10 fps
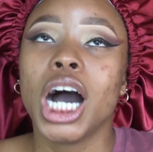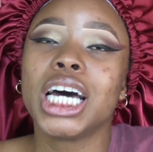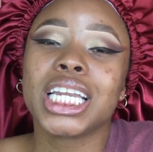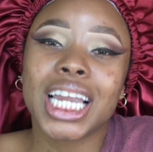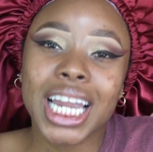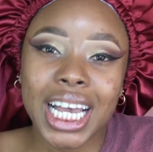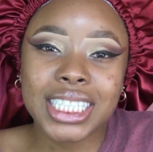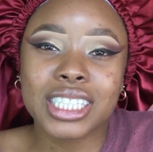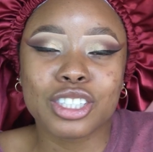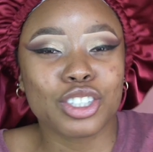
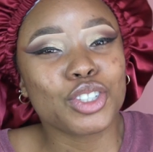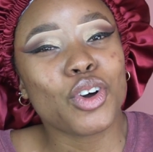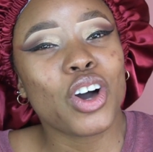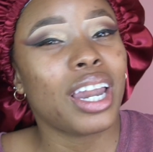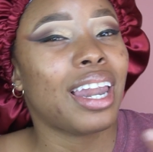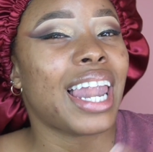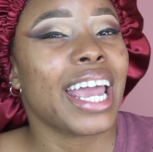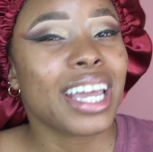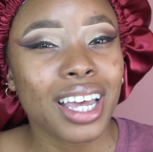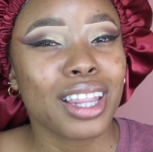Unless y'all
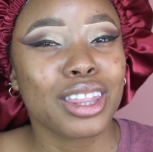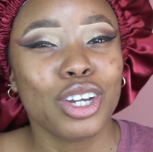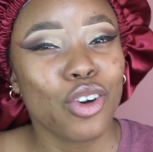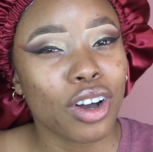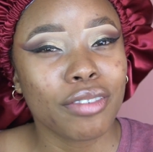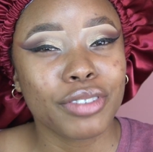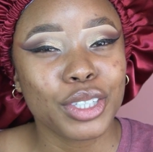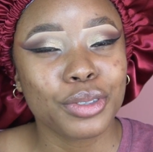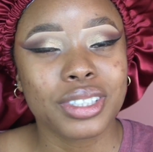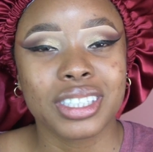like the longer
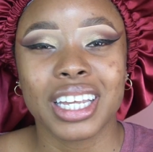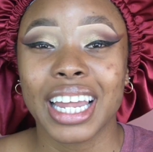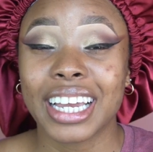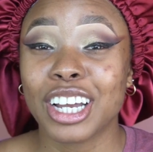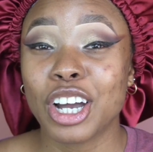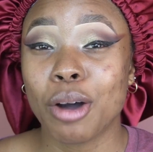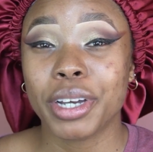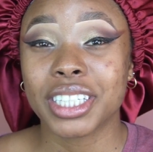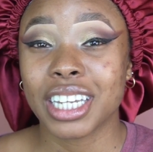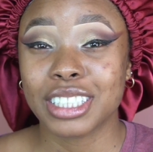videos, then like and
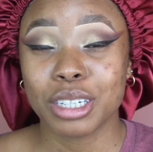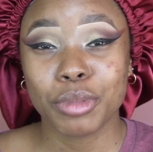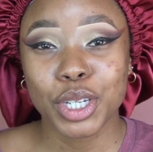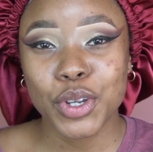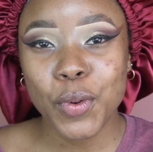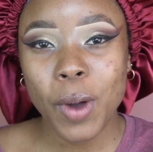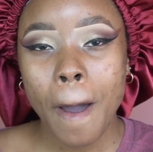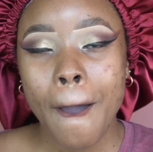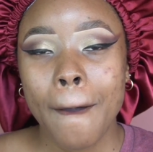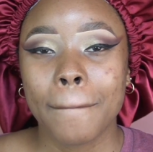comment letting me know.
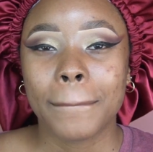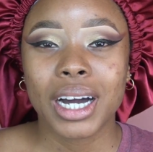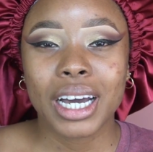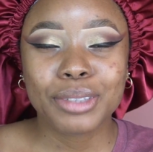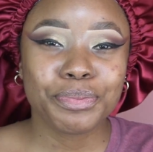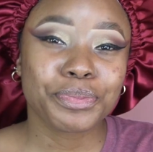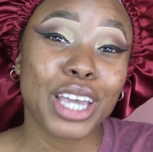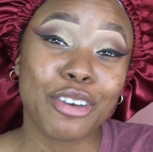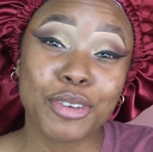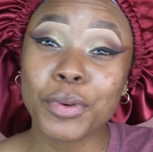But
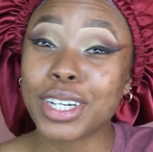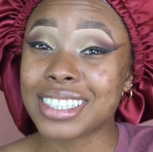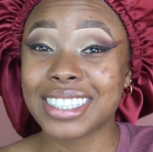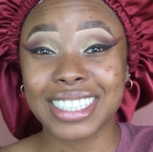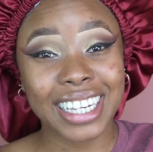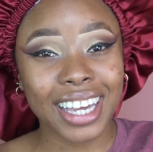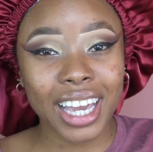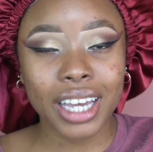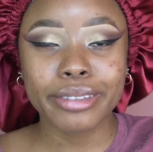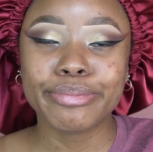if you want to
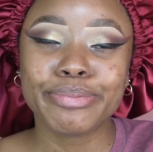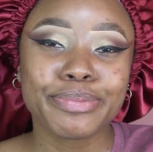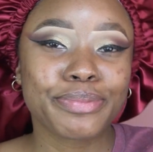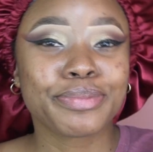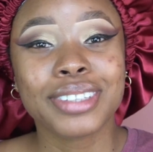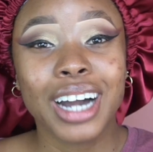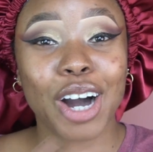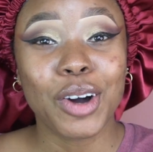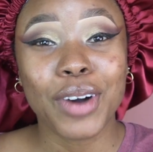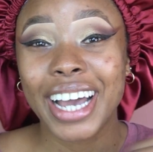see
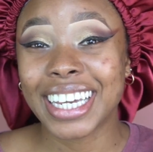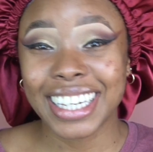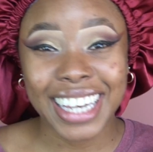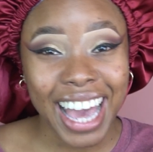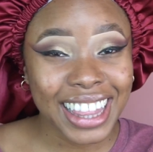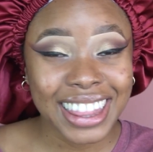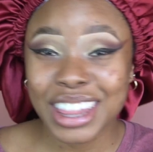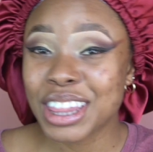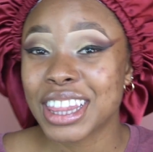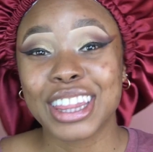how I get
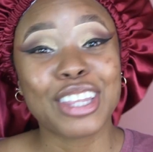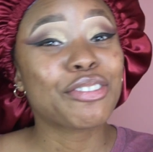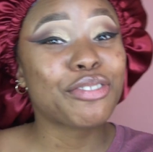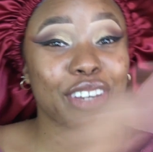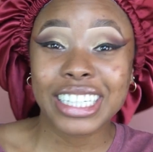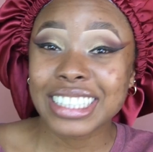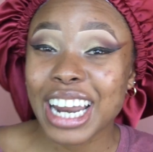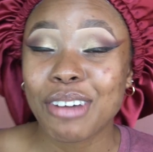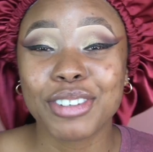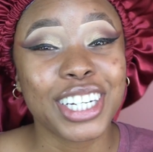the face that
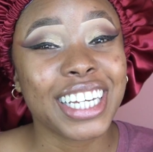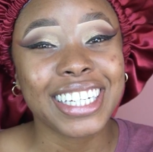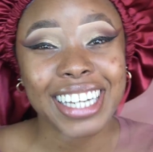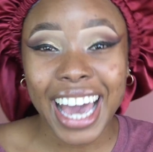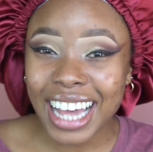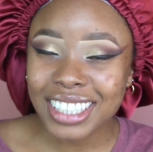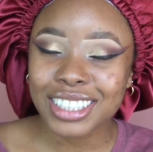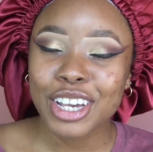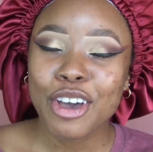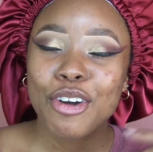I'm gonna
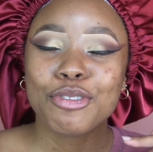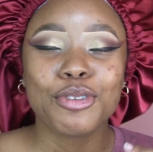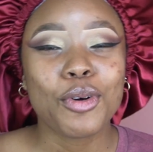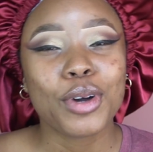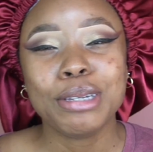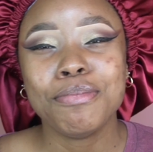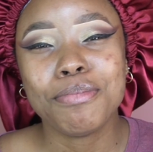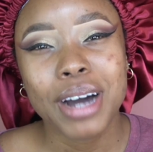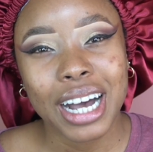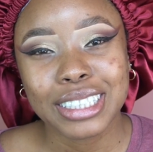get for
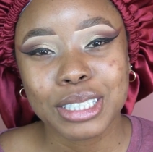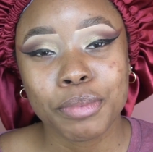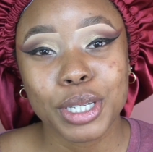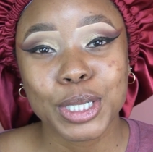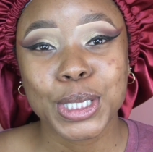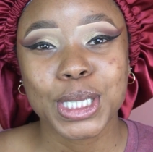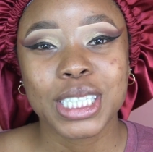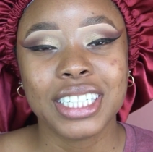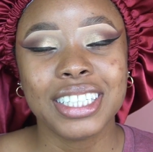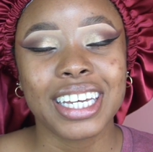
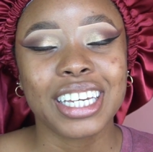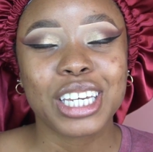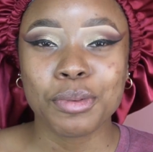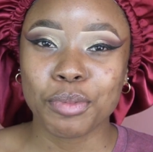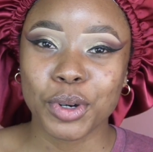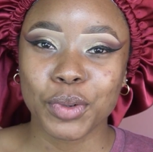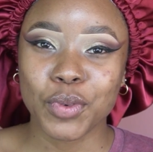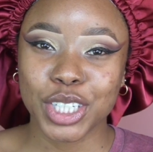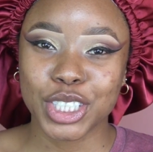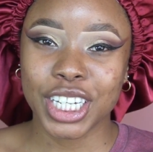emancipation, then keep on
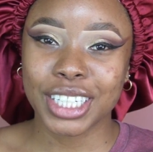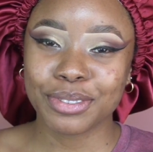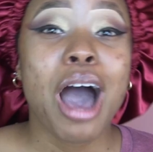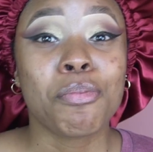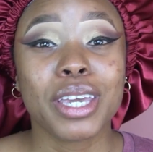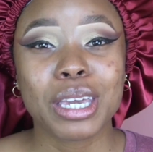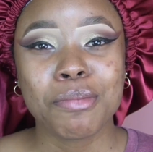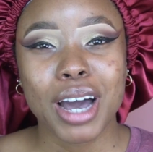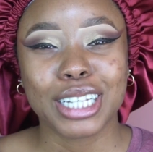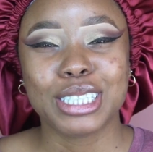watching. Happy
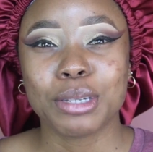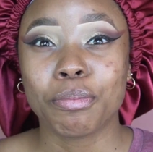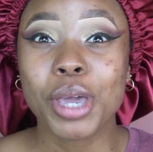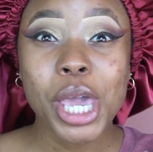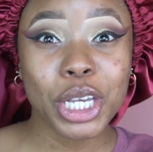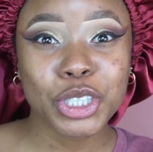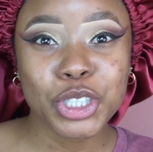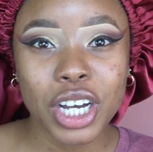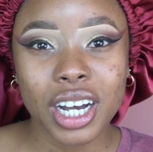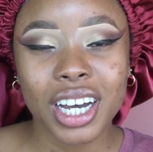
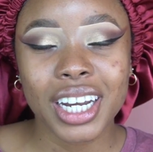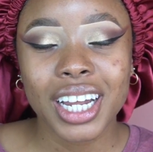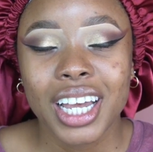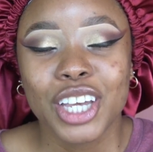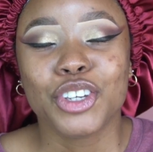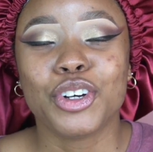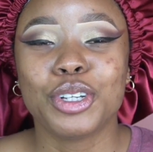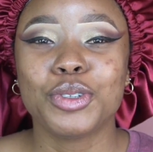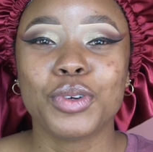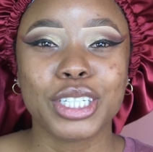emancipation. Y'all
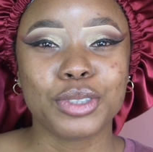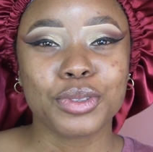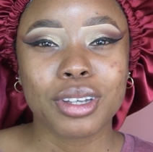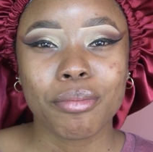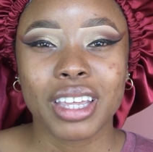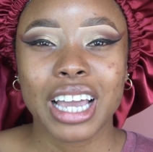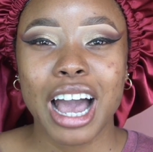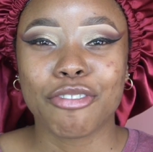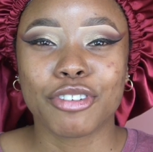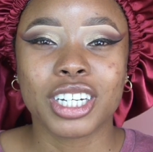know I do something
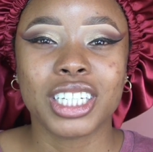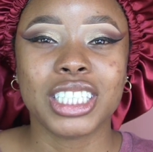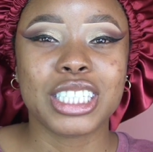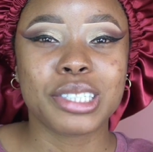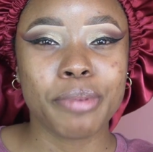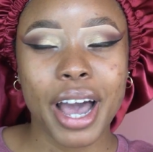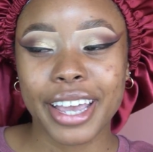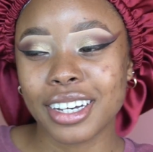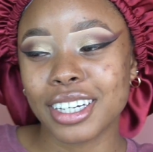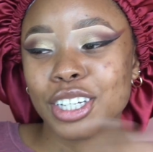African
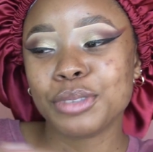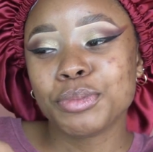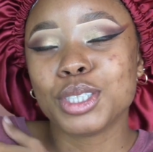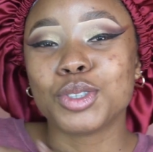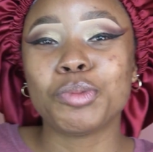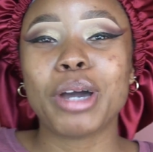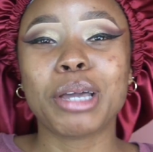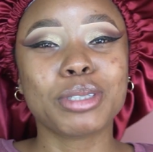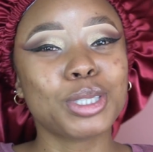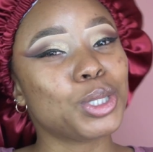inspired. Don't
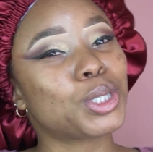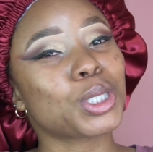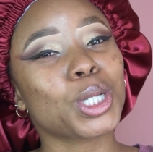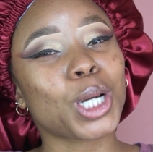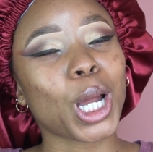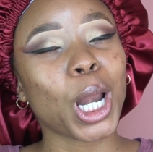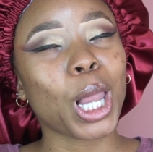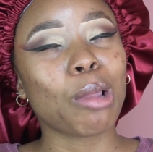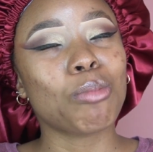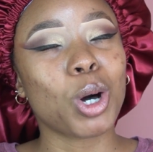mind my t-shirt looking
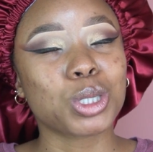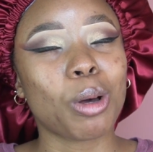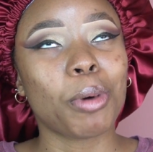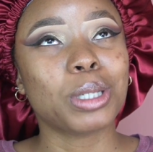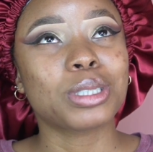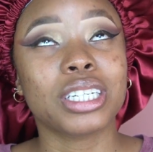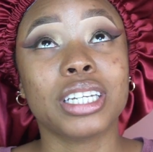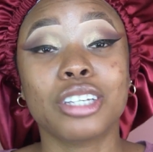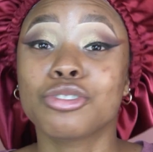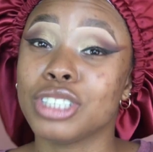all boss up on saying
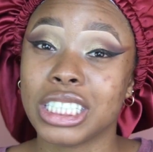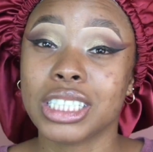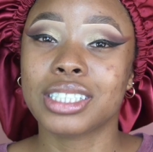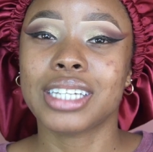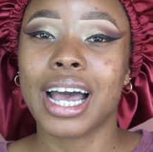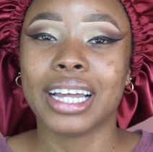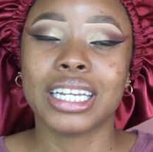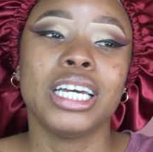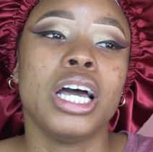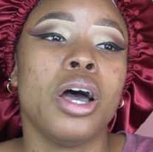that's really the
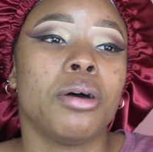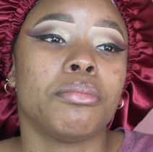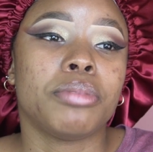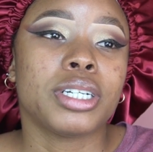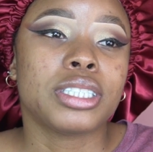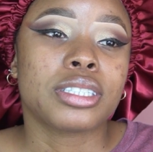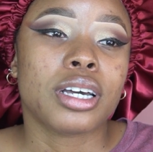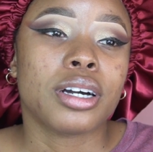style, but